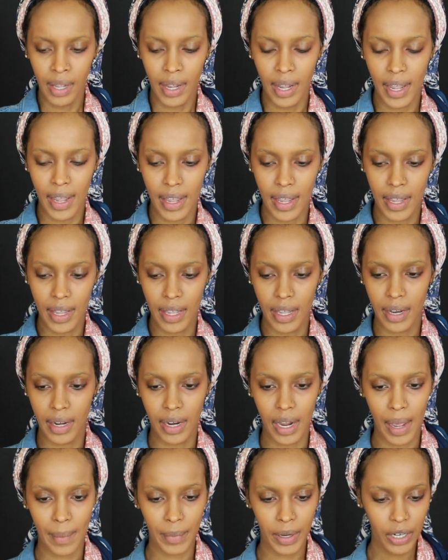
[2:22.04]

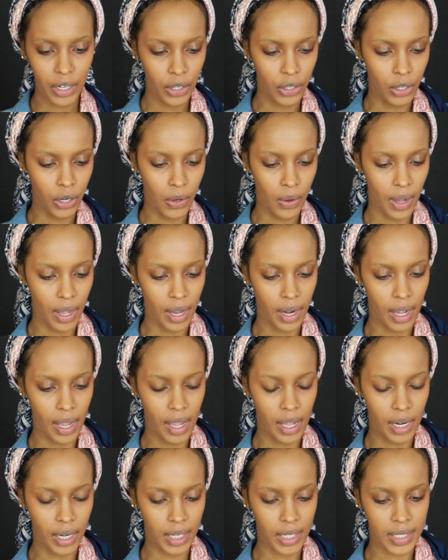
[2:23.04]
And I'm gonna go ahead
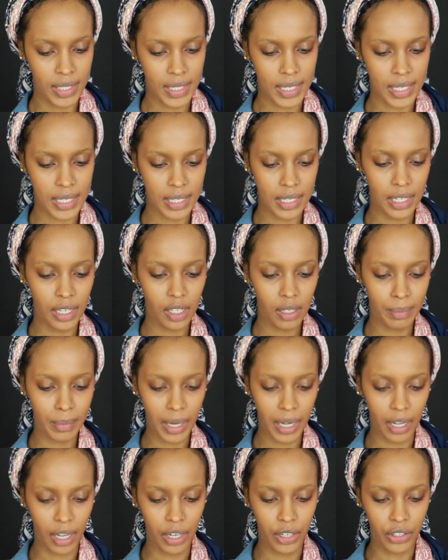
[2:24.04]
and conceal
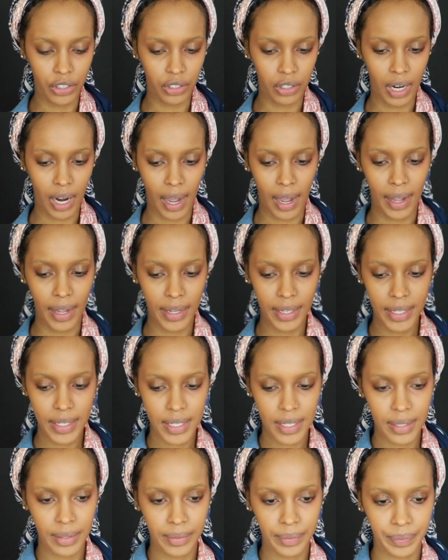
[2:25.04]
my under
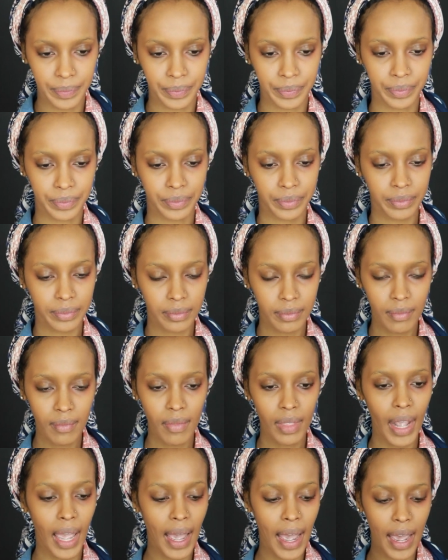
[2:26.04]
eyes.
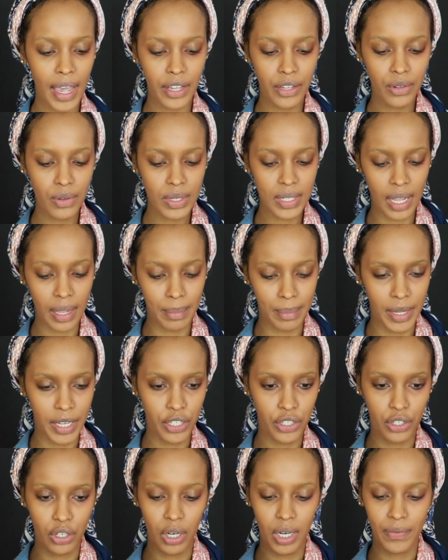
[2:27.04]
I use a
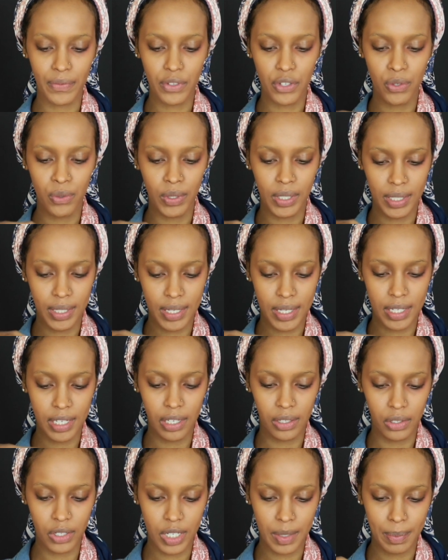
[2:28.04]
mixture of two
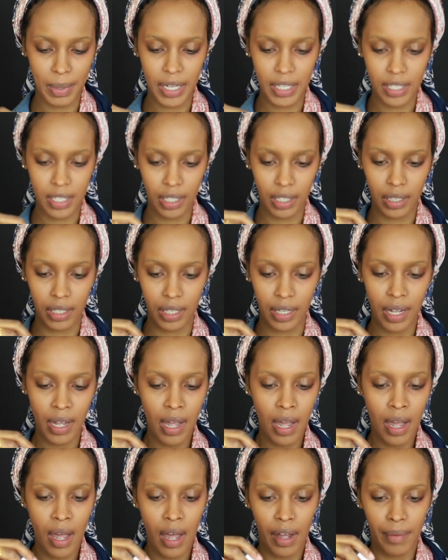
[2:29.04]
concealers basically,
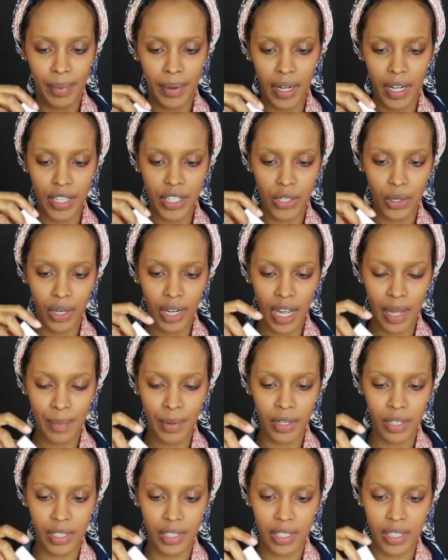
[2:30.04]
but it's okay
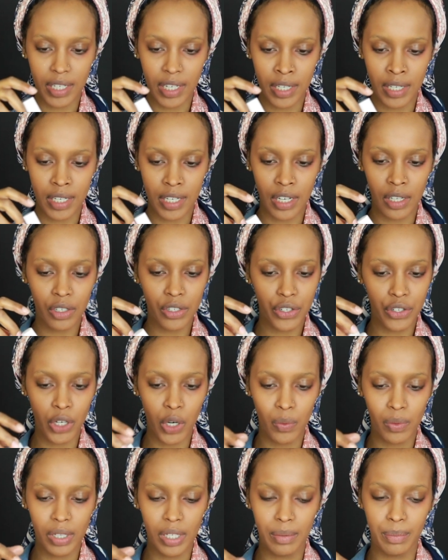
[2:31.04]
because these concealers
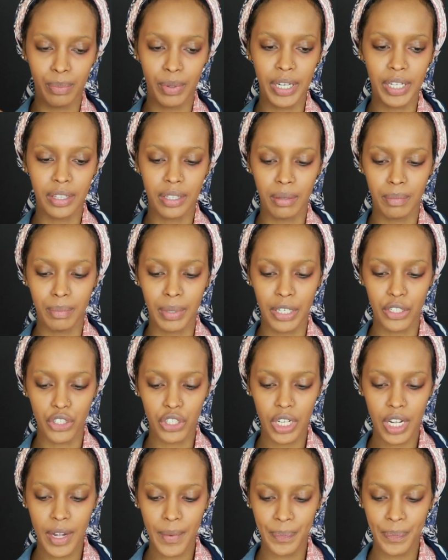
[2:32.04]
don't really break the
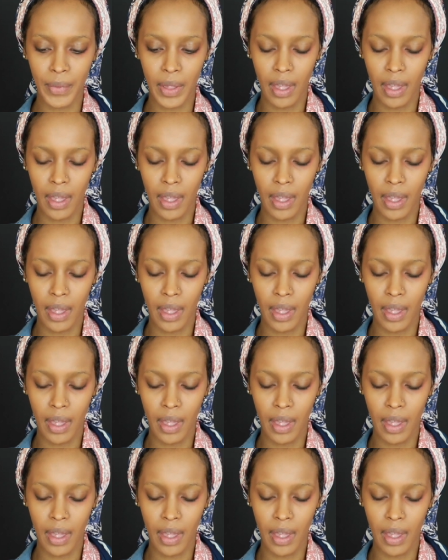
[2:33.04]
budget,